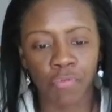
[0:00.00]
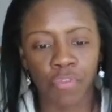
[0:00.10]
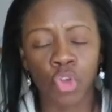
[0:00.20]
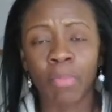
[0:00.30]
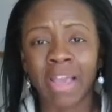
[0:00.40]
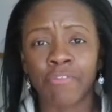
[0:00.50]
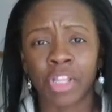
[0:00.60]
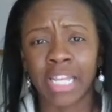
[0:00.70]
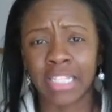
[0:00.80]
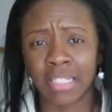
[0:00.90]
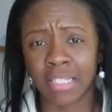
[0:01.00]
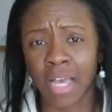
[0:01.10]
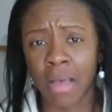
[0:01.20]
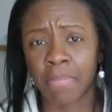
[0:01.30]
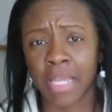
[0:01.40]
you might feel like this is
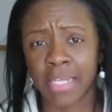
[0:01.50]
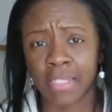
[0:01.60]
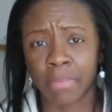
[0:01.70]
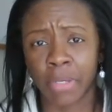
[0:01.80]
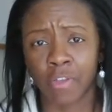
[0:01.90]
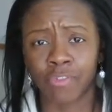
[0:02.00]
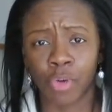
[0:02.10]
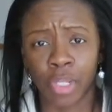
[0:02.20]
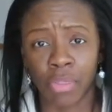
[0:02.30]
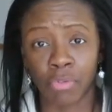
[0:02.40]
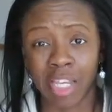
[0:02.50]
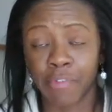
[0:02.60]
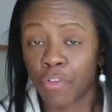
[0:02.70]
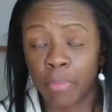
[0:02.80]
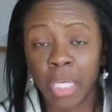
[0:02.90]
complex, there being 43.
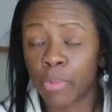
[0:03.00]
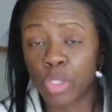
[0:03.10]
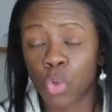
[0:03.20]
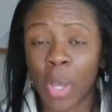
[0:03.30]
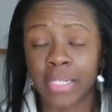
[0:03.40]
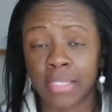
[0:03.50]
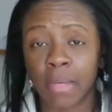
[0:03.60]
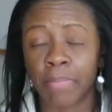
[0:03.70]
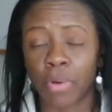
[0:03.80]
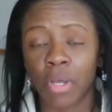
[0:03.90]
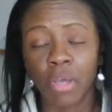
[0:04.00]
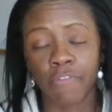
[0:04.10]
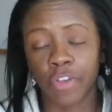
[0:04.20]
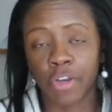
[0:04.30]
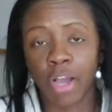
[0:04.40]
For me, it was quite simple.
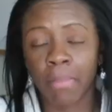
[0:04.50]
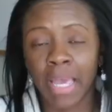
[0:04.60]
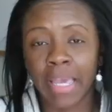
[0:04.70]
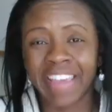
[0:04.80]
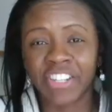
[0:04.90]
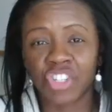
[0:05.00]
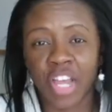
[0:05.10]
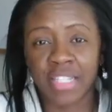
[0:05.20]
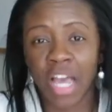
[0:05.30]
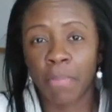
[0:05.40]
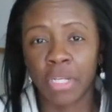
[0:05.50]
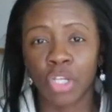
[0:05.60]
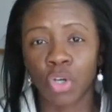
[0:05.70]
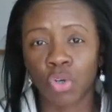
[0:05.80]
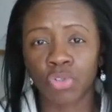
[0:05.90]
Figure out my age, that's how
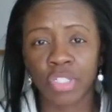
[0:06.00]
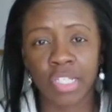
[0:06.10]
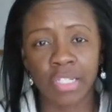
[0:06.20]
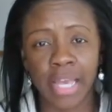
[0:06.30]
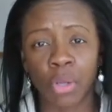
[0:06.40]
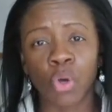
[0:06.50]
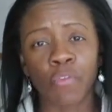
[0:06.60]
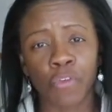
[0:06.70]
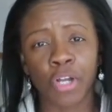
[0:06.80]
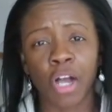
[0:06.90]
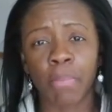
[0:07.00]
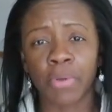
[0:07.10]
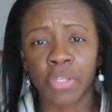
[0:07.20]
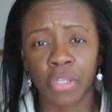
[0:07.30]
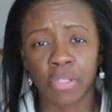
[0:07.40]
many goals, sit down over a
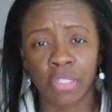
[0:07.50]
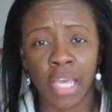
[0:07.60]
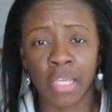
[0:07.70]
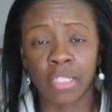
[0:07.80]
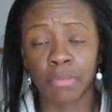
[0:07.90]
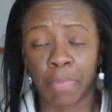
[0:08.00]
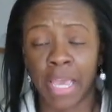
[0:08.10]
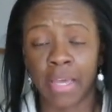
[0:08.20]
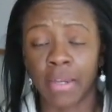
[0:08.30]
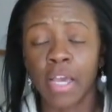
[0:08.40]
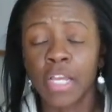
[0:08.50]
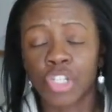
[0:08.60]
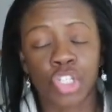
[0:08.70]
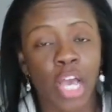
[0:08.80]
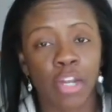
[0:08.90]
couple days span,
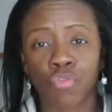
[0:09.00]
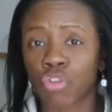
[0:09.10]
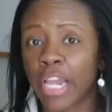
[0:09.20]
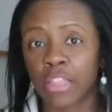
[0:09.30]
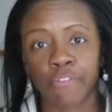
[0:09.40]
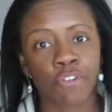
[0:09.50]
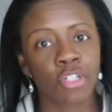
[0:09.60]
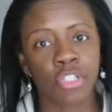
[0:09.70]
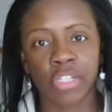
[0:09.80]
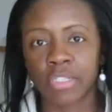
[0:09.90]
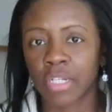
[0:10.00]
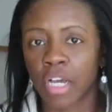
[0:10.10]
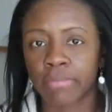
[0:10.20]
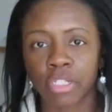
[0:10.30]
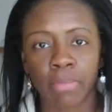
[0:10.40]
just kind of write the first things that
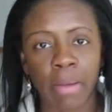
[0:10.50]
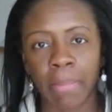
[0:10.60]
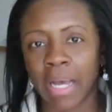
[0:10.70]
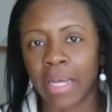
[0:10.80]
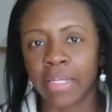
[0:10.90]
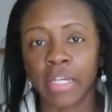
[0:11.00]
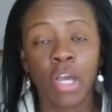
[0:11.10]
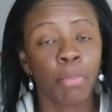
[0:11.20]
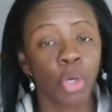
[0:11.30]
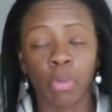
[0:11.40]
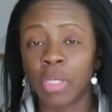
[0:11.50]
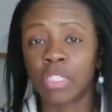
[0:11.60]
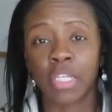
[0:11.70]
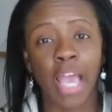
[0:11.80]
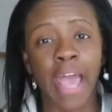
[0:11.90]
come to my mind, put them
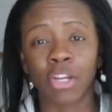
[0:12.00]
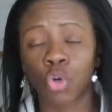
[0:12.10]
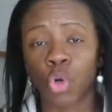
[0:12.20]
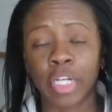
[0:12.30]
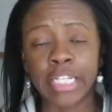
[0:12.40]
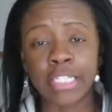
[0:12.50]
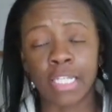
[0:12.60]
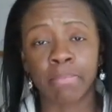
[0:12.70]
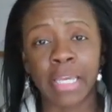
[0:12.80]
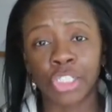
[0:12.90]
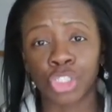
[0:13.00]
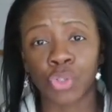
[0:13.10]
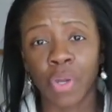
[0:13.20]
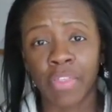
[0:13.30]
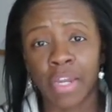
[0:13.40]
into categories and make
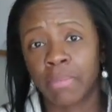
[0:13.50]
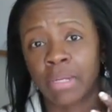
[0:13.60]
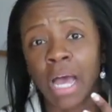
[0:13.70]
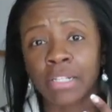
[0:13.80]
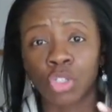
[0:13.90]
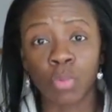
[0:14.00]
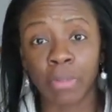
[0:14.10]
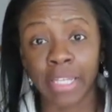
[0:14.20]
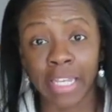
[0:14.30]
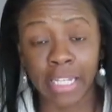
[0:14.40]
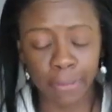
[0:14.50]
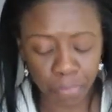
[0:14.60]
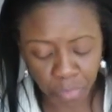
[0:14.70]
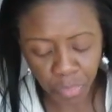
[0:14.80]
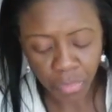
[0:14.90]
sure that I'm not duplicating.